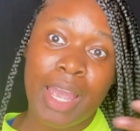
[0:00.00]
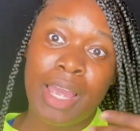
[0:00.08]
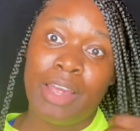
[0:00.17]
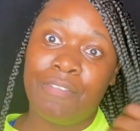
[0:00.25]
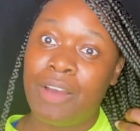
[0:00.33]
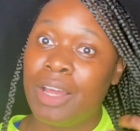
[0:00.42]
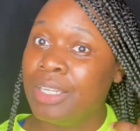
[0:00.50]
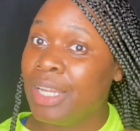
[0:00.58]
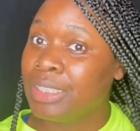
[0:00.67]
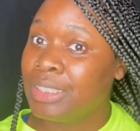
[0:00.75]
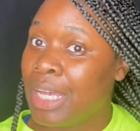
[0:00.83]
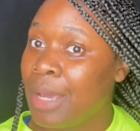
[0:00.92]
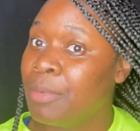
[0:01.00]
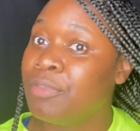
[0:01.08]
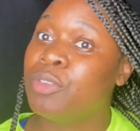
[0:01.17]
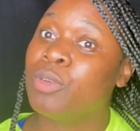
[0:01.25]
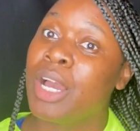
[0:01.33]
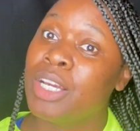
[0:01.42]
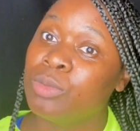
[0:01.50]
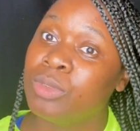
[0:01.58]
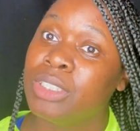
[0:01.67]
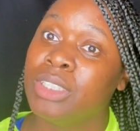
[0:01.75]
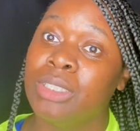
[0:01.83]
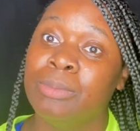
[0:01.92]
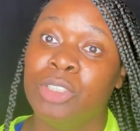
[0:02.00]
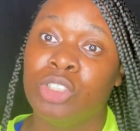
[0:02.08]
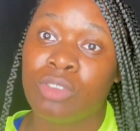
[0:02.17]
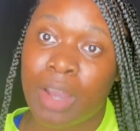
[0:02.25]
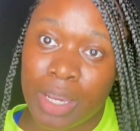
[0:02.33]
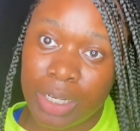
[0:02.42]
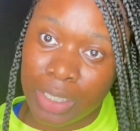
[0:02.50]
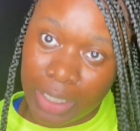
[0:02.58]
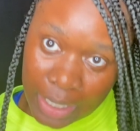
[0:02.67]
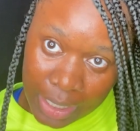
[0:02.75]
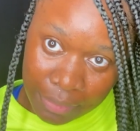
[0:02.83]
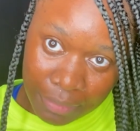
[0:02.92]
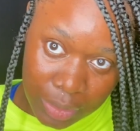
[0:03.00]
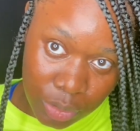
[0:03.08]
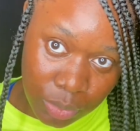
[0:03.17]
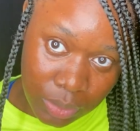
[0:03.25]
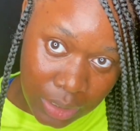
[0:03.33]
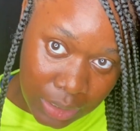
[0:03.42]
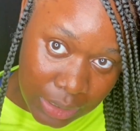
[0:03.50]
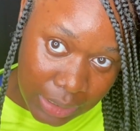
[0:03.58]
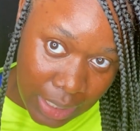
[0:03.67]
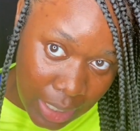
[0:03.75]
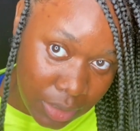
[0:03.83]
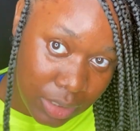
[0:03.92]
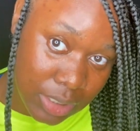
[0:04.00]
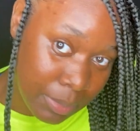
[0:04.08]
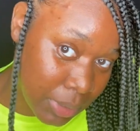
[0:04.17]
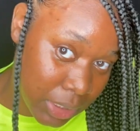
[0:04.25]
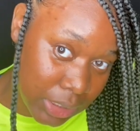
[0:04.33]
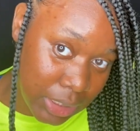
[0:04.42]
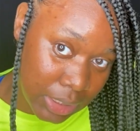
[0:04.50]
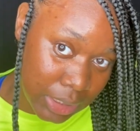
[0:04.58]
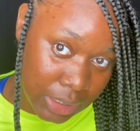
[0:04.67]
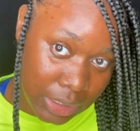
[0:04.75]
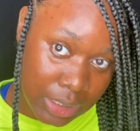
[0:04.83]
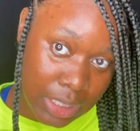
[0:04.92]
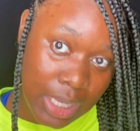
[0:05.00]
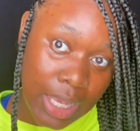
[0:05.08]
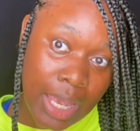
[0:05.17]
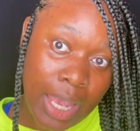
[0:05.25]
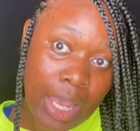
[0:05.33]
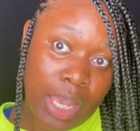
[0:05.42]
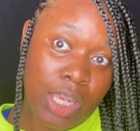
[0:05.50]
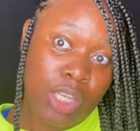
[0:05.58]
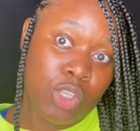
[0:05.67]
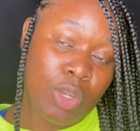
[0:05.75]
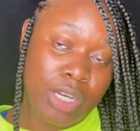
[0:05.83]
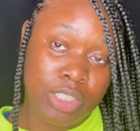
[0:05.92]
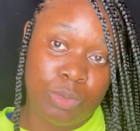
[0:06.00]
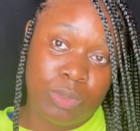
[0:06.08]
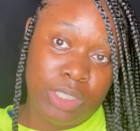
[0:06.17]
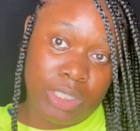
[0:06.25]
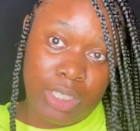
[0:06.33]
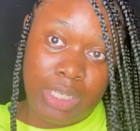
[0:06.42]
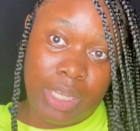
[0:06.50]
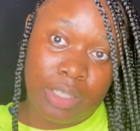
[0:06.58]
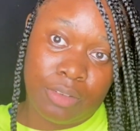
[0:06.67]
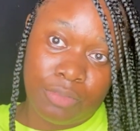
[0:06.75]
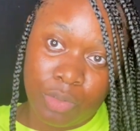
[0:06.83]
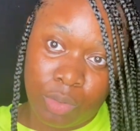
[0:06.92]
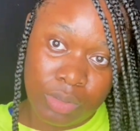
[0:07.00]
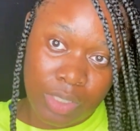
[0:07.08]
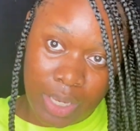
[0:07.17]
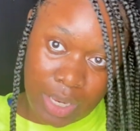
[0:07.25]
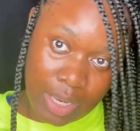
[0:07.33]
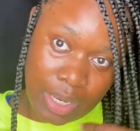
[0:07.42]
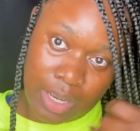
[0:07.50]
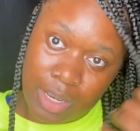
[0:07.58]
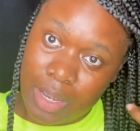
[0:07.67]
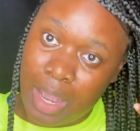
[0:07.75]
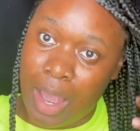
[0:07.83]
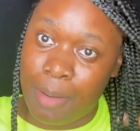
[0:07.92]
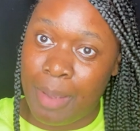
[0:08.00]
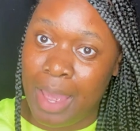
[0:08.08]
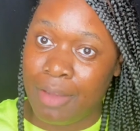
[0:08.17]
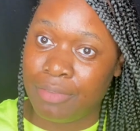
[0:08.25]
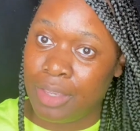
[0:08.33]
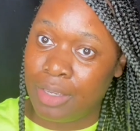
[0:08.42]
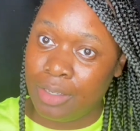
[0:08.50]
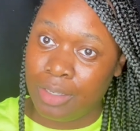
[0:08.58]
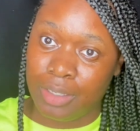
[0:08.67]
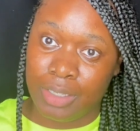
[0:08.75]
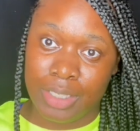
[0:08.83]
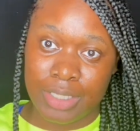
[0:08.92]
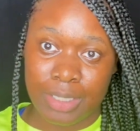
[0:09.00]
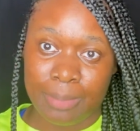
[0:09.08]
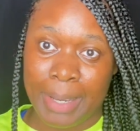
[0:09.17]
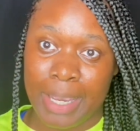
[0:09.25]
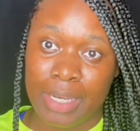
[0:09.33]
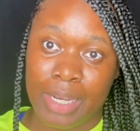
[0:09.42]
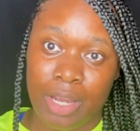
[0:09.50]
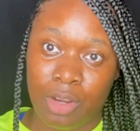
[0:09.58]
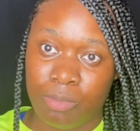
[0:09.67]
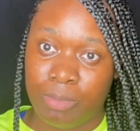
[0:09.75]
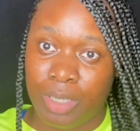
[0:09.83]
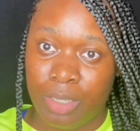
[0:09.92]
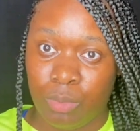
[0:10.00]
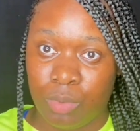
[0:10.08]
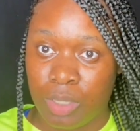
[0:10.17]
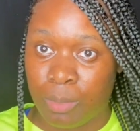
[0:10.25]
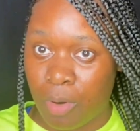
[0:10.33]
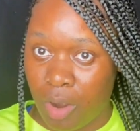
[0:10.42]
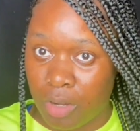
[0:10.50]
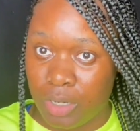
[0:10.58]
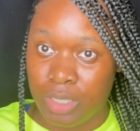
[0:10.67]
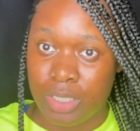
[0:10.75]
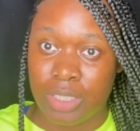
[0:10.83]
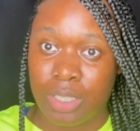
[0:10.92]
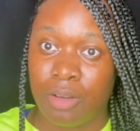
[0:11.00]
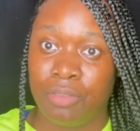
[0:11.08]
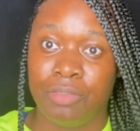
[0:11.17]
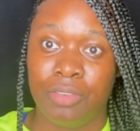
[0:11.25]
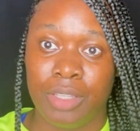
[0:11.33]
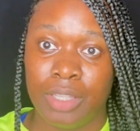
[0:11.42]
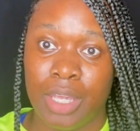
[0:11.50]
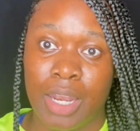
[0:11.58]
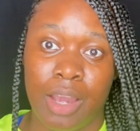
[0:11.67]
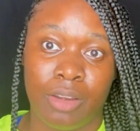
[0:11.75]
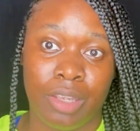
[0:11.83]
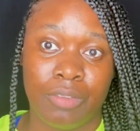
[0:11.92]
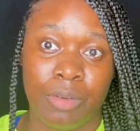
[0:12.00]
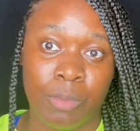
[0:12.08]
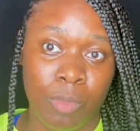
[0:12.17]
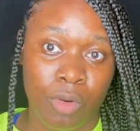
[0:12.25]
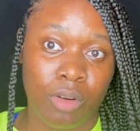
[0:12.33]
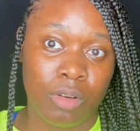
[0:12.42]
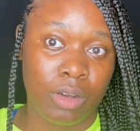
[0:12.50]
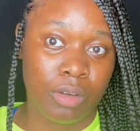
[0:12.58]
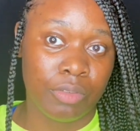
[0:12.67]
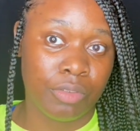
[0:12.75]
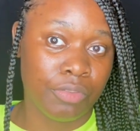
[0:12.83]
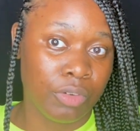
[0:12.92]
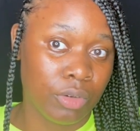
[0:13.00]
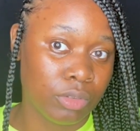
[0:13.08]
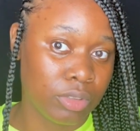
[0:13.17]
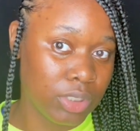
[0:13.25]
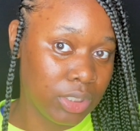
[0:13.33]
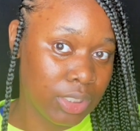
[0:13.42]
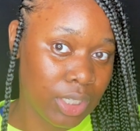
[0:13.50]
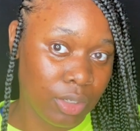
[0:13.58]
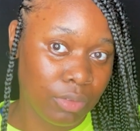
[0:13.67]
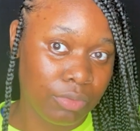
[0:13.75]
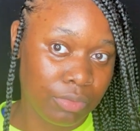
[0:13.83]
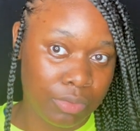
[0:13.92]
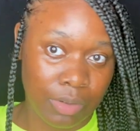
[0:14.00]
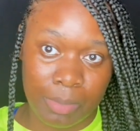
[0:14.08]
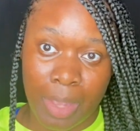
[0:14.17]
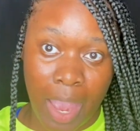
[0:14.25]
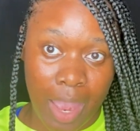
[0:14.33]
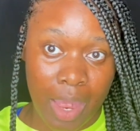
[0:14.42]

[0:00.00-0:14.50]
if I, next time, if you guys want to see me try it again, if I do another style similar to this, and you actually want to see like the full thing, I'm gonna have to get somebody to help me with the parting and stuff, and then I'll give it more of a full detail from that.